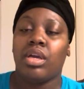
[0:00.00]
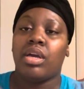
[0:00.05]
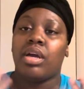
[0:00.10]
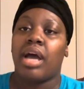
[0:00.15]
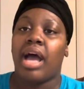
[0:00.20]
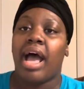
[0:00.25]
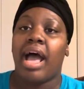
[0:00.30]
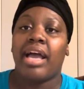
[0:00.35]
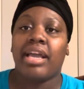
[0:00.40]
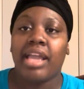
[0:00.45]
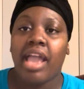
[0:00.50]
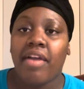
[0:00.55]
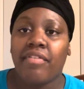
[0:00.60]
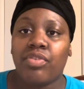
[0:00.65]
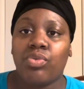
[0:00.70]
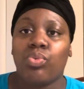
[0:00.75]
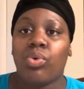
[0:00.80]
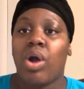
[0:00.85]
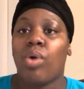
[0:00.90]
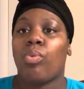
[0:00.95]
Hi
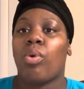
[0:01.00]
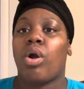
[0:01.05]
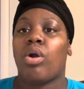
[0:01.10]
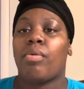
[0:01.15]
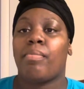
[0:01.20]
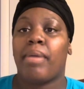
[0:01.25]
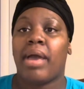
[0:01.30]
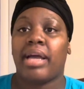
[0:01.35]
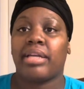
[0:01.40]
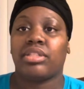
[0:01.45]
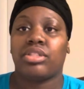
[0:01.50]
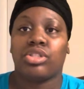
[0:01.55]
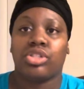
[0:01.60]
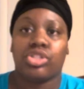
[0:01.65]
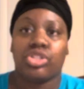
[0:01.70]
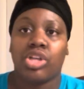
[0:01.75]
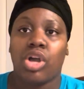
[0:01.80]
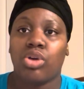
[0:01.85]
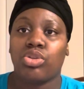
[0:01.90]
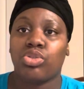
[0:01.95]
everyone, welcome back to The
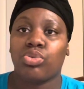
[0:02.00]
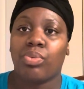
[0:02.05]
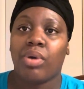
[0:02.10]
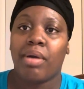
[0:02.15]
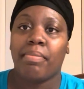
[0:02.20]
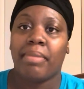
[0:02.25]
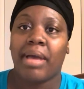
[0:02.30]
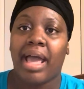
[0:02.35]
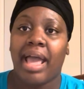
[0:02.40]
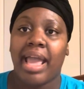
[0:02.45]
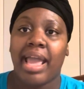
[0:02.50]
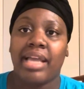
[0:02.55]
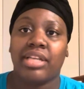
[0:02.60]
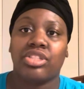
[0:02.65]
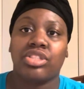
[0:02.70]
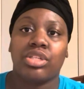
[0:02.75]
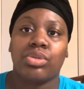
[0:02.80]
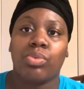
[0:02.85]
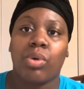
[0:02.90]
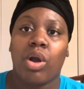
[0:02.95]
Chosen One by
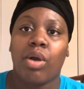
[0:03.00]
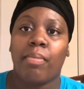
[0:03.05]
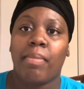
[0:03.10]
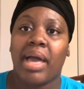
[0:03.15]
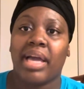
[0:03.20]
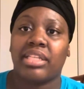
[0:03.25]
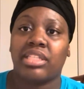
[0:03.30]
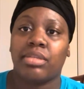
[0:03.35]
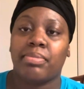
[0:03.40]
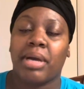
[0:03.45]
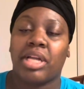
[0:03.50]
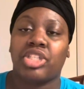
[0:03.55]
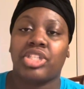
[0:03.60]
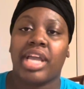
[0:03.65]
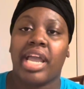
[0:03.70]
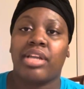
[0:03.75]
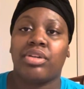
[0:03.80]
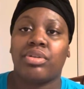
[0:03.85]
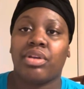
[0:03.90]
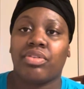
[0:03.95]
Ashley. Welcome back to my
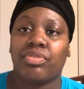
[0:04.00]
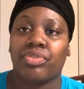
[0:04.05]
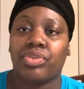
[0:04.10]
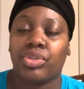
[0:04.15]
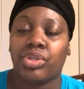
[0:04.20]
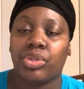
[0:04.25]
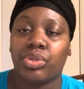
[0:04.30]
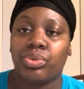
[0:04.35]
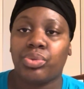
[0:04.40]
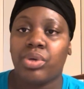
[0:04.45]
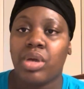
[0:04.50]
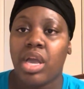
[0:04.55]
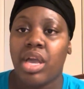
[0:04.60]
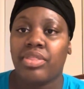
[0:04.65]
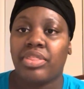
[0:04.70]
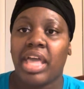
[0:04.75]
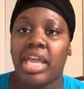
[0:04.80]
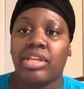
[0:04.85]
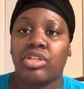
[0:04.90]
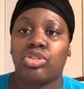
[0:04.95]
channel. If you're new,
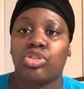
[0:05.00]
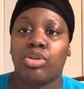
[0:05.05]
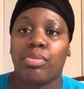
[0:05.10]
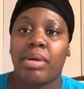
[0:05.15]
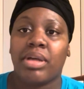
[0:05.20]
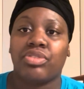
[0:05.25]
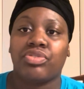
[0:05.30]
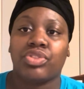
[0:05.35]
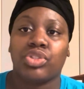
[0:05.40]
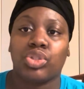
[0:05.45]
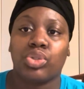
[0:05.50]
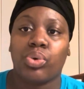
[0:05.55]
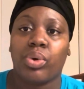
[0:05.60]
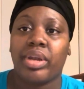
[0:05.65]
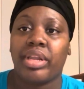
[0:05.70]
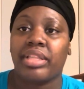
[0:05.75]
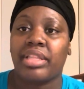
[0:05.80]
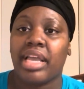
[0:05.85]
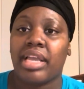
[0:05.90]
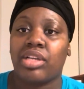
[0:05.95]
thank you so much for
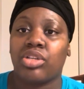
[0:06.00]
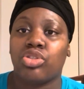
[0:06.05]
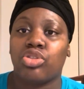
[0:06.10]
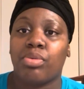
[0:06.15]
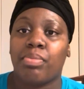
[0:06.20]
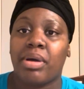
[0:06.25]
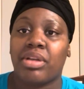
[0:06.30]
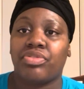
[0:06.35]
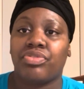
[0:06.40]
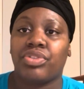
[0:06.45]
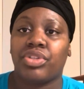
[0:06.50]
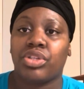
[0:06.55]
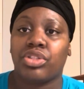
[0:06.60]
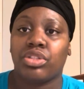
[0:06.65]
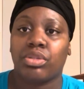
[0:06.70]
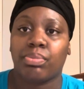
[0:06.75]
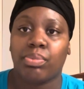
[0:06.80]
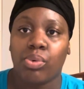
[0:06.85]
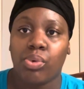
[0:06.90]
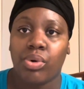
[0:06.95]
joining. Thank you so much for your
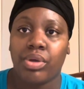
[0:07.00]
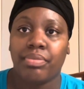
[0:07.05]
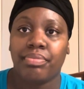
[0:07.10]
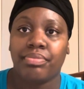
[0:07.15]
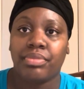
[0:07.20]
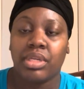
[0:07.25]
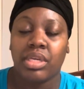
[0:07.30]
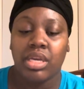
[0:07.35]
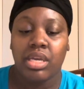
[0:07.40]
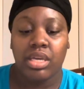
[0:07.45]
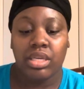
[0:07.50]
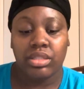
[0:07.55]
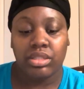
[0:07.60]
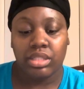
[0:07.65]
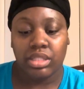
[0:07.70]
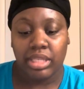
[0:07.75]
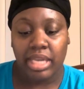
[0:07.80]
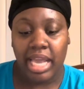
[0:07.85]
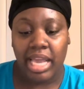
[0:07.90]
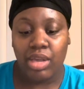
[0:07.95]
support.
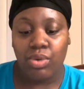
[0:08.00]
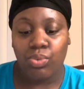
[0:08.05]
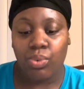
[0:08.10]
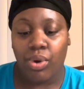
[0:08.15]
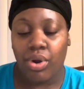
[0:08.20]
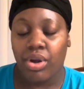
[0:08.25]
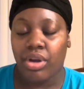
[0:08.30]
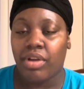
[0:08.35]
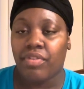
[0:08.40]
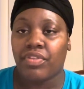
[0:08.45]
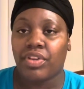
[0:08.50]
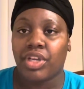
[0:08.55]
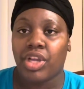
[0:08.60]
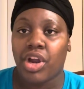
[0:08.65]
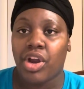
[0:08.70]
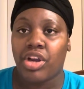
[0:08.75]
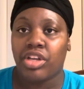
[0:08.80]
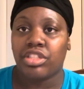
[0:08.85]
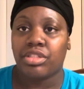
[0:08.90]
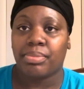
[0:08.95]
Today's word of
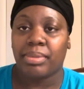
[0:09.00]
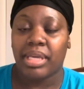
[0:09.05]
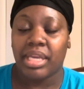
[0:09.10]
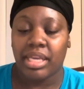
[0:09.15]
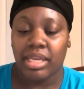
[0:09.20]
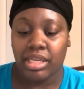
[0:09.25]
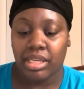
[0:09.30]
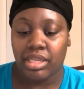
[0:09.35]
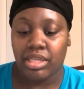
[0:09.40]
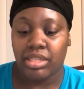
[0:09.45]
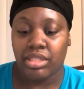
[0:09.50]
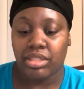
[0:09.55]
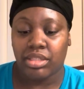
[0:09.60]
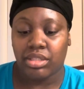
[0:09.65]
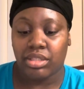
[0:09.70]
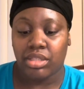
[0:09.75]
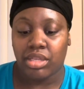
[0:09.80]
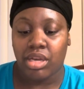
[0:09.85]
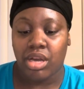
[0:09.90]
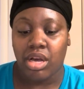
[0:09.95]
encouragement
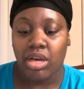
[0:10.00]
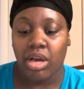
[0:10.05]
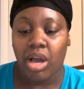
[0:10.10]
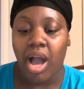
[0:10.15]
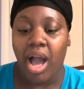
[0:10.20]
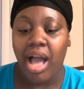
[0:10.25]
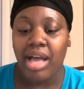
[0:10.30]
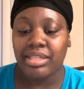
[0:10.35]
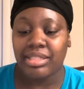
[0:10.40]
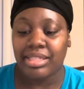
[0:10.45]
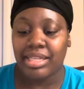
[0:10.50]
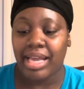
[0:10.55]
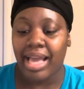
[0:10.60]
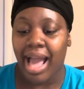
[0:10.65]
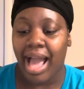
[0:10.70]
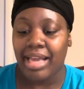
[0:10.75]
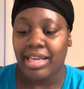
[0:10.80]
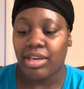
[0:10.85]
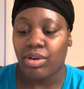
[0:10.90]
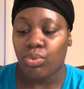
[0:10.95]
is, God said,
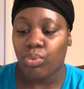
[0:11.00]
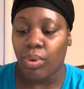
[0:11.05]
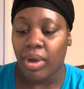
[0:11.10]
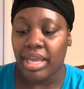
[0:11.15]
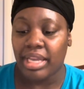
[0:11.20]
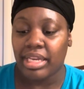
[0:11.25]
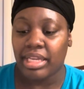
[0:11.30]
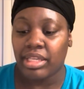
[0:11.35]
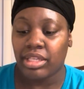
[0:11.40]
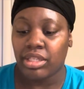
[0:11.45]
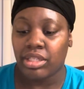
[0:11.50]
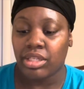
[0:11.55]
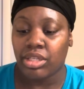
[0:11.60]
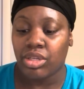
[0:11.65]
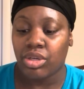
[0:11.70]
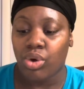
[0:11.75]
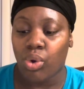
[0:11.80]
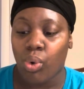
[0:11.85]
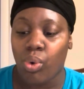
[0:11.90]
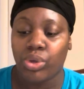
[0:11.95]
I am waiting
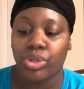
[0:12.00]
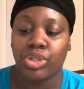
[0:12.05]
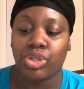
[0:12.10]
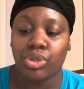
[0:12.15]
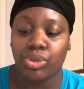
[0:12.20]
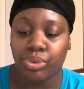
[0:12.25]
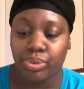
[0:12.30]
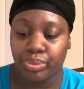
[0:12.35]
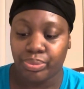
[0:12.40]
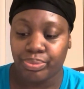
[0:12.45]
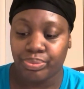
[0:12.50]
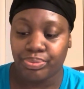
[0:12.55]
on you